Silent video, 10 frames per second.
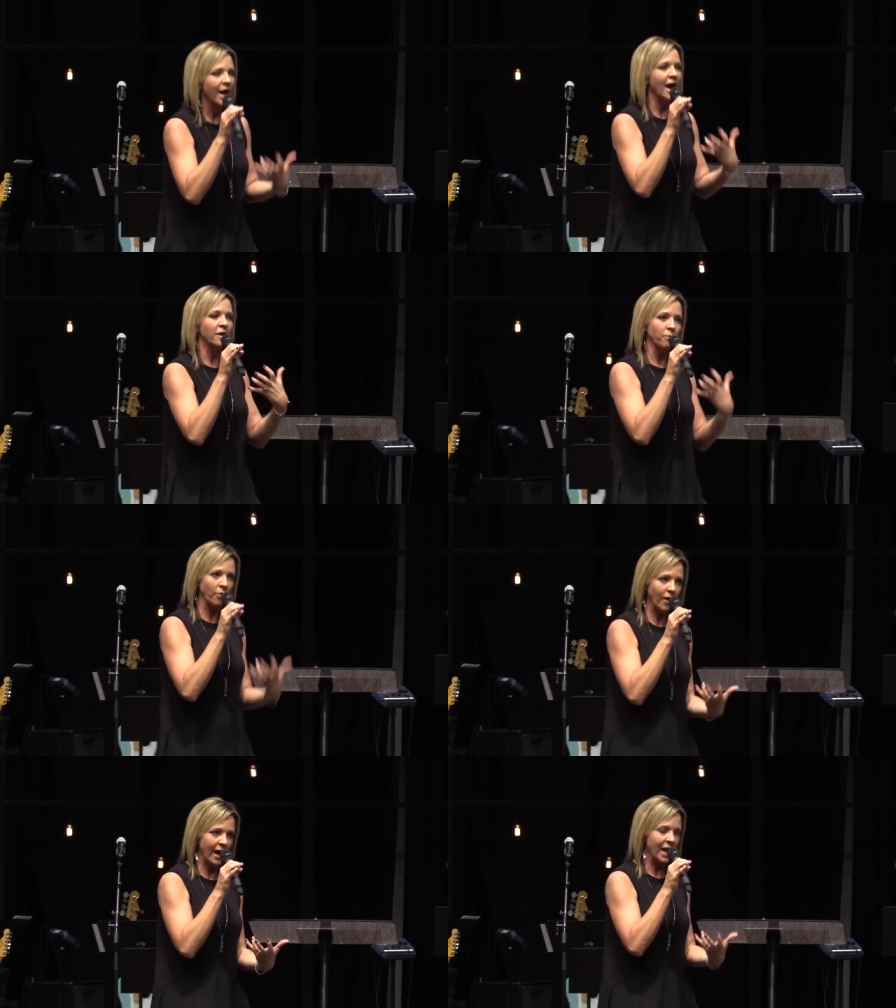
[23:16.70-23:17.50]
how to
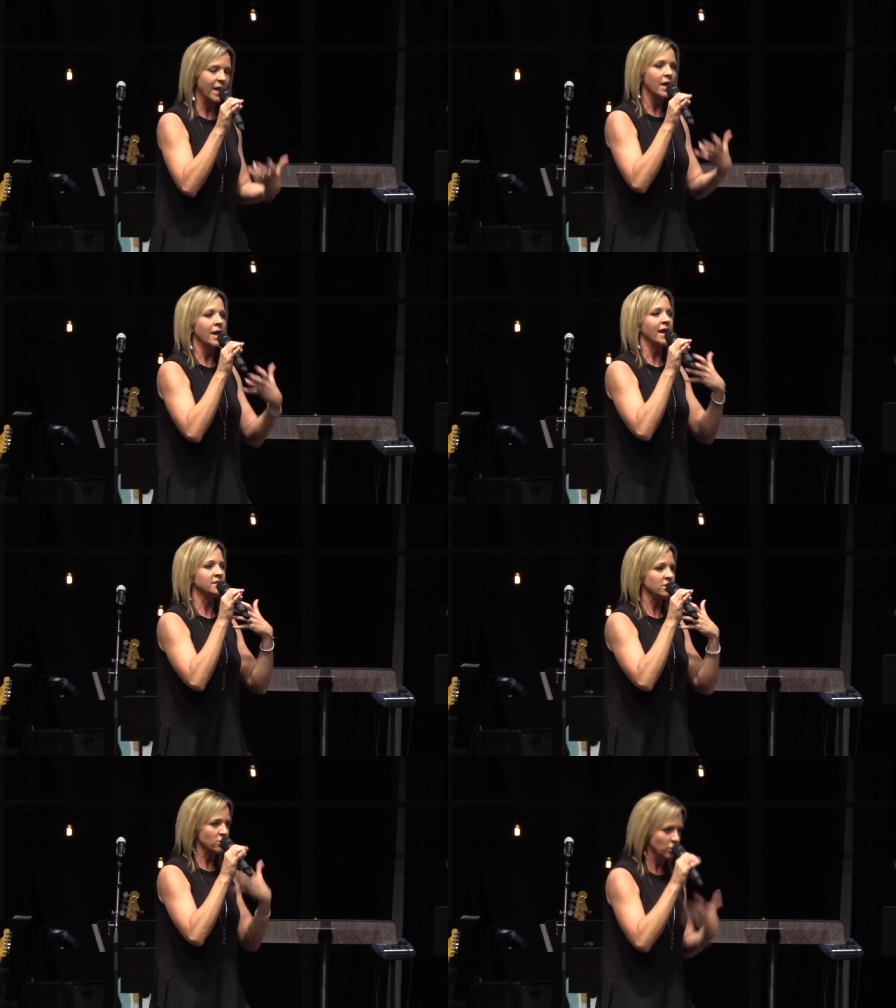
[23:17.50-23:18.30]
pray
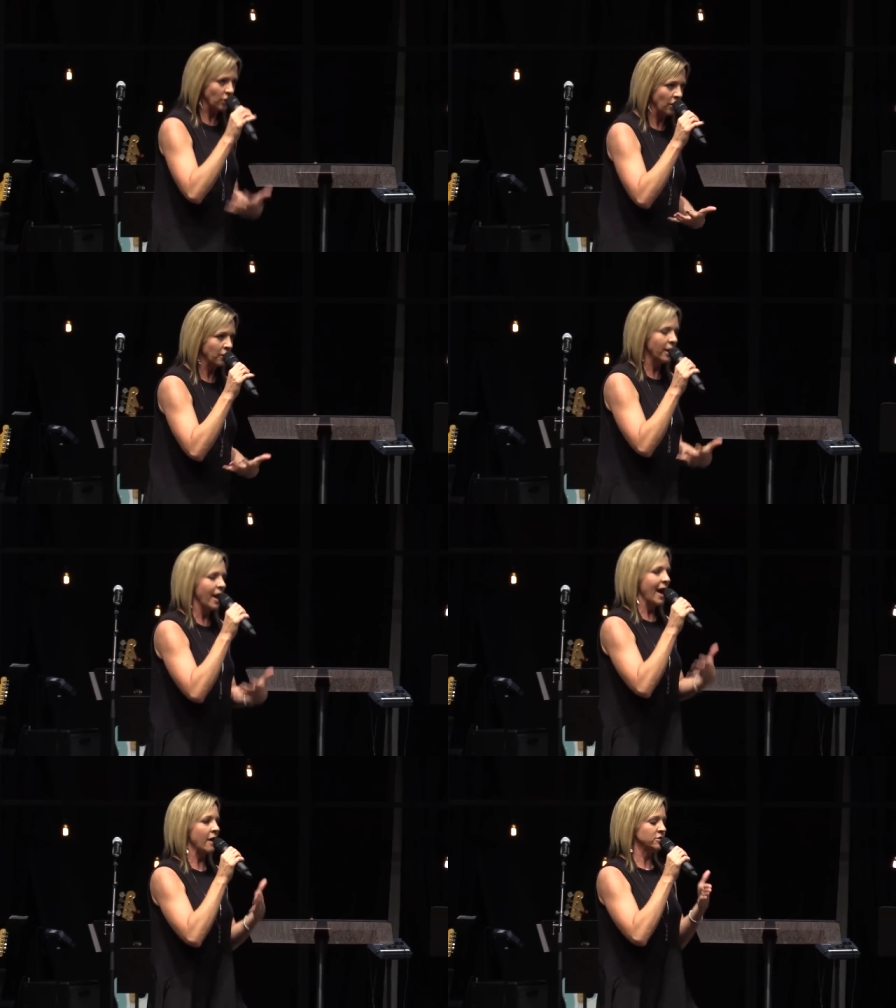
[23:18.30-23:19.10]
and to learn
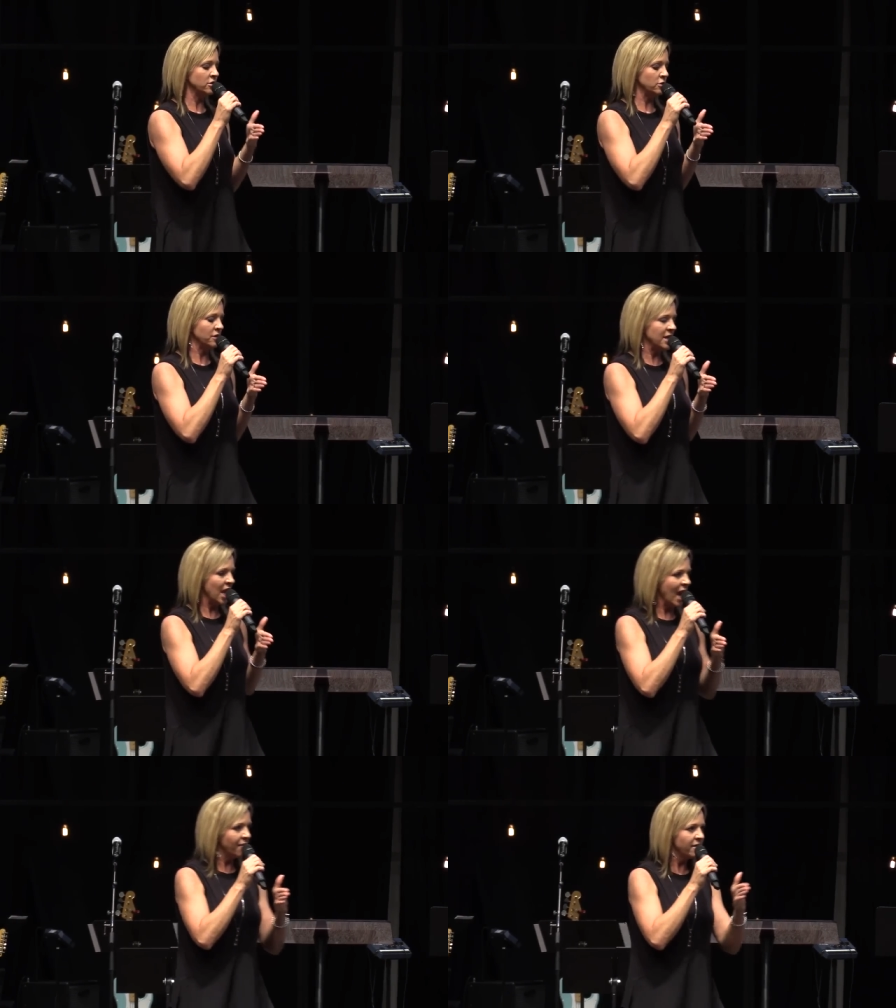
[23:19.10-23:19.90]
how to
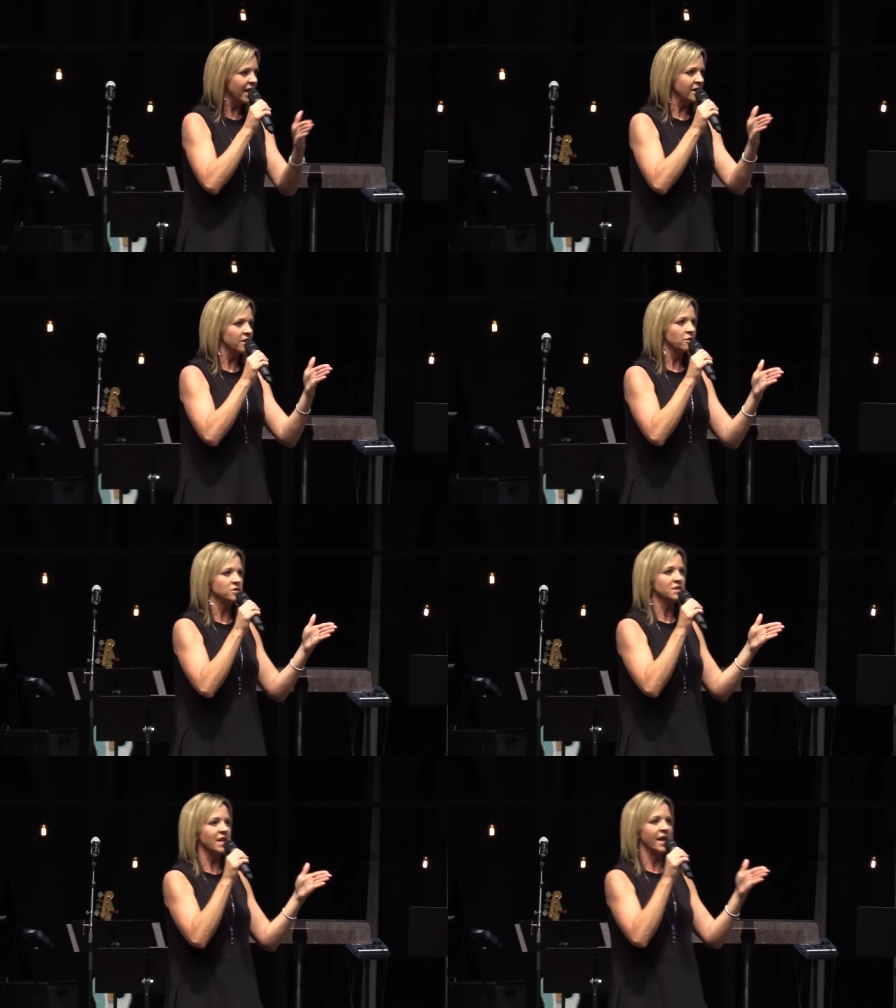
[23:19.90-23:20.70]
navigate
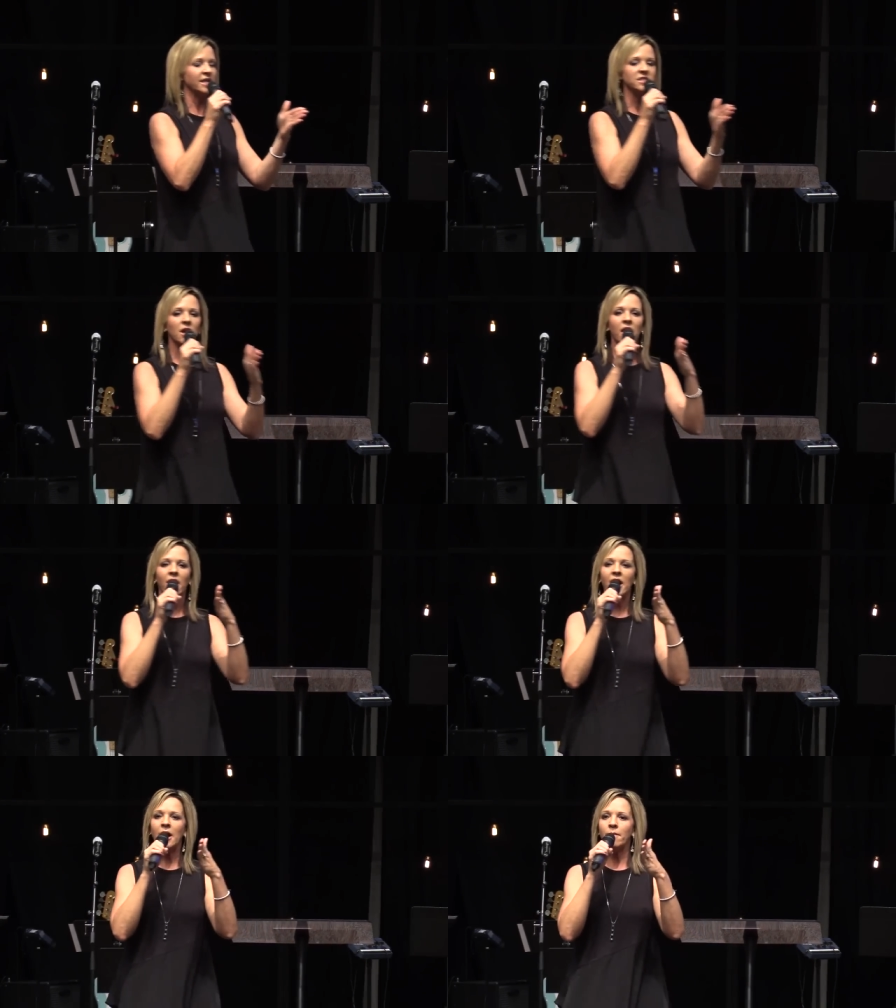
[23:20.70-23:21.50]
those things
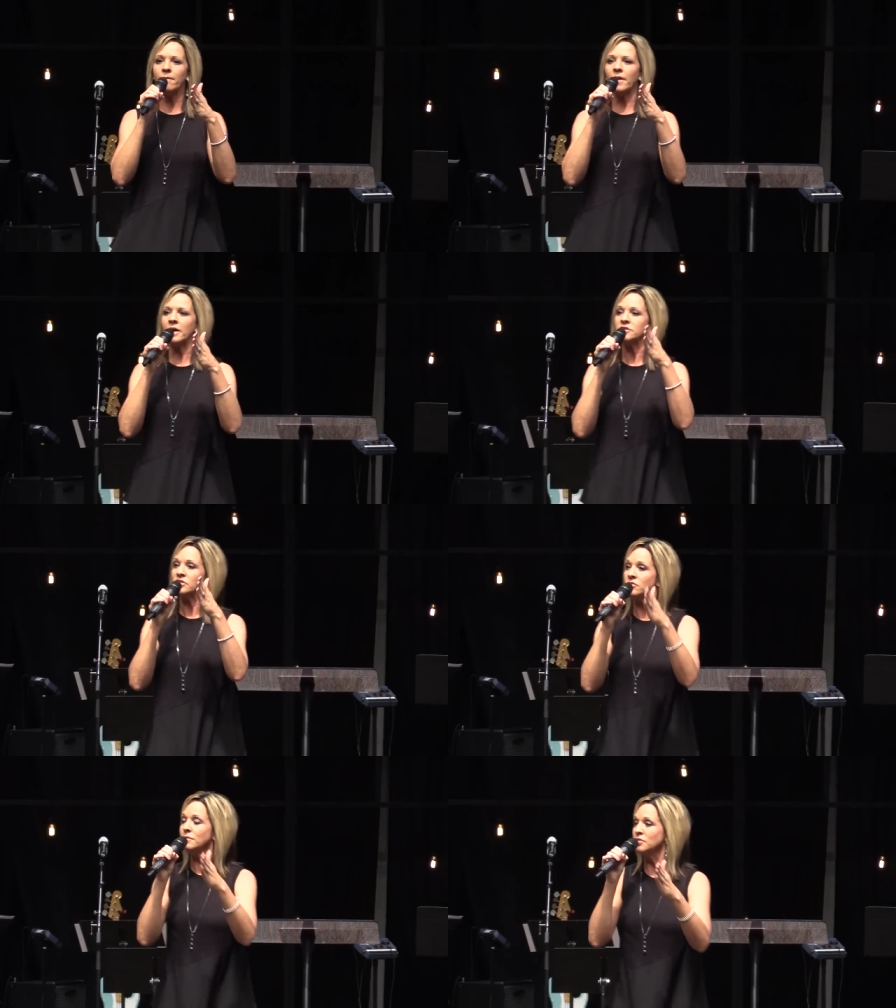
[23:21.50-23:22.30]
um, uh,
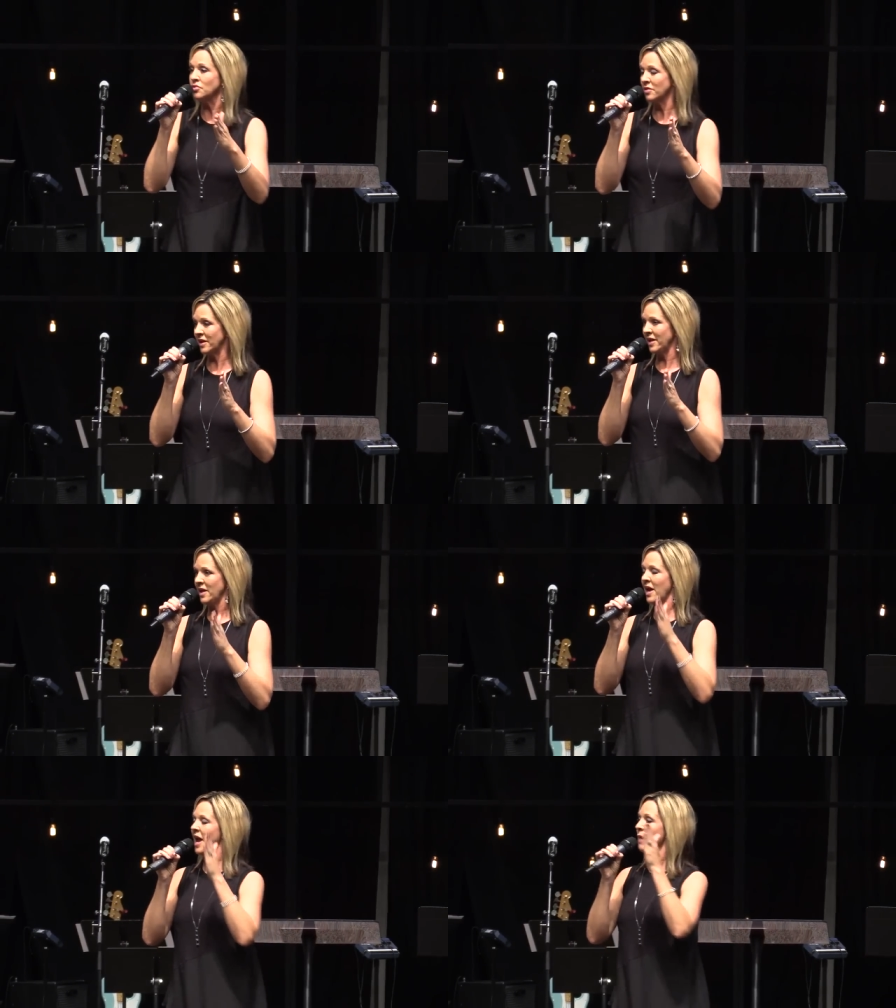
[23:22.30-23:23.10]
scripturally
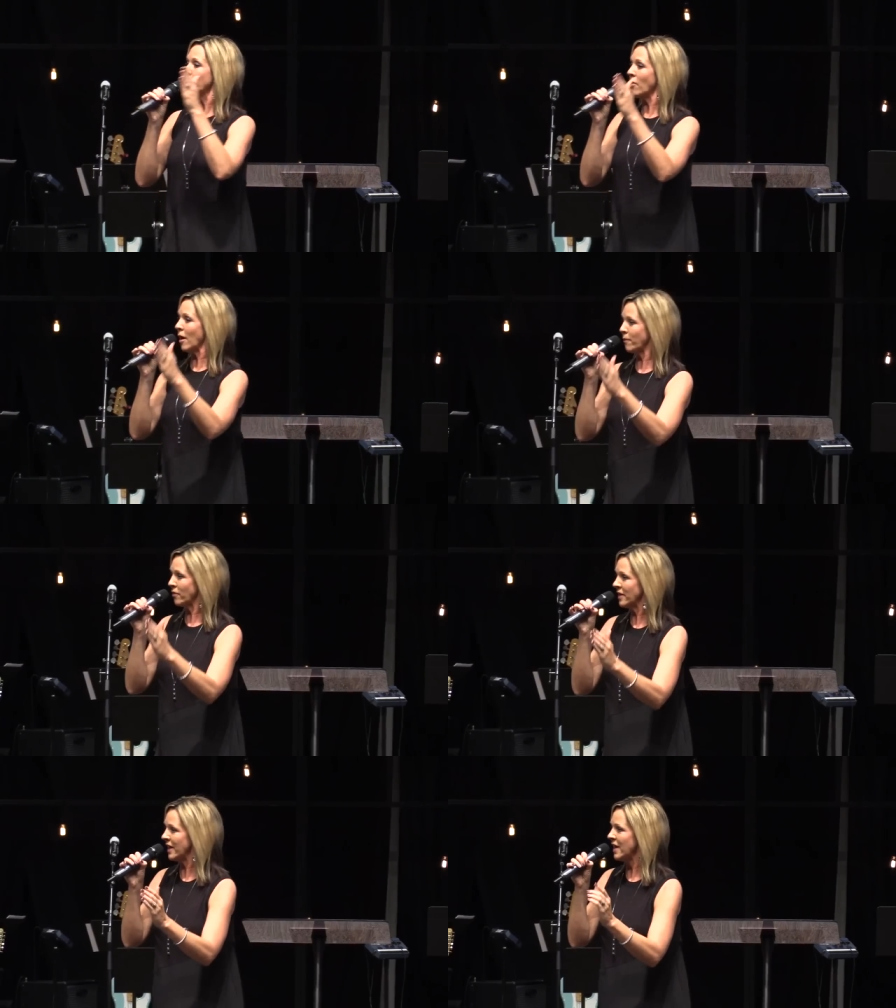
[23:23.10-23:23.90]
and
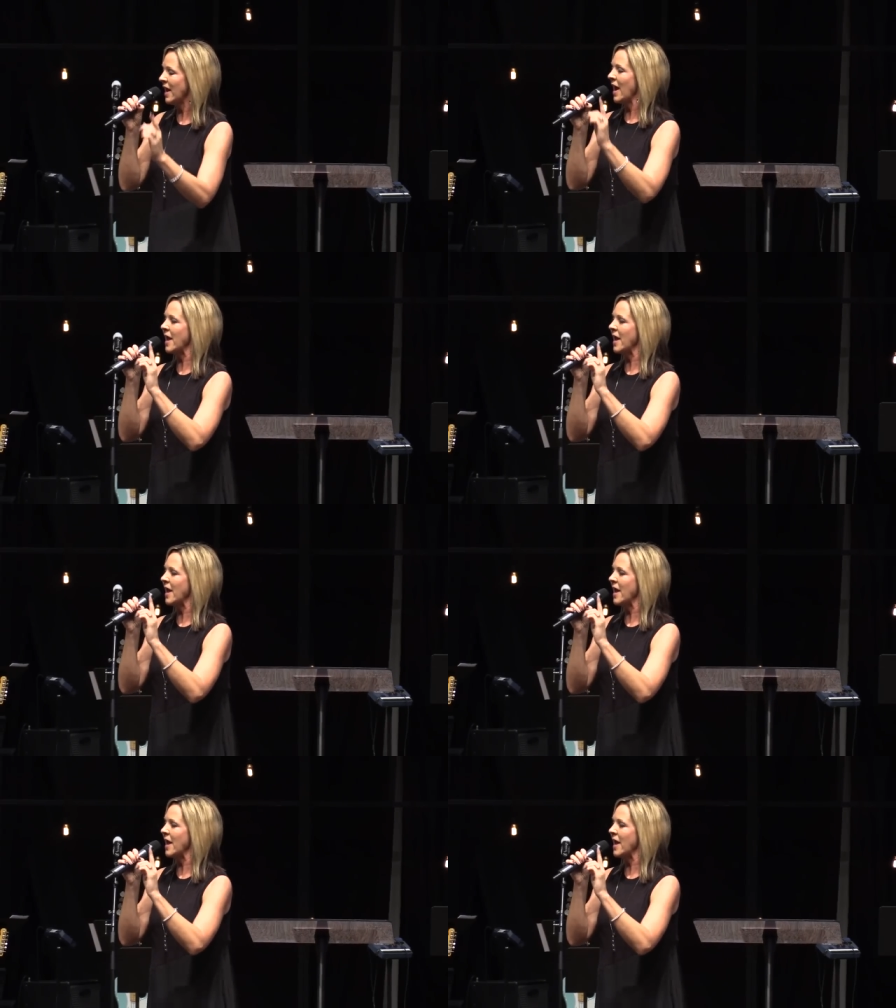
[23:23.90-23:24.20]
properly,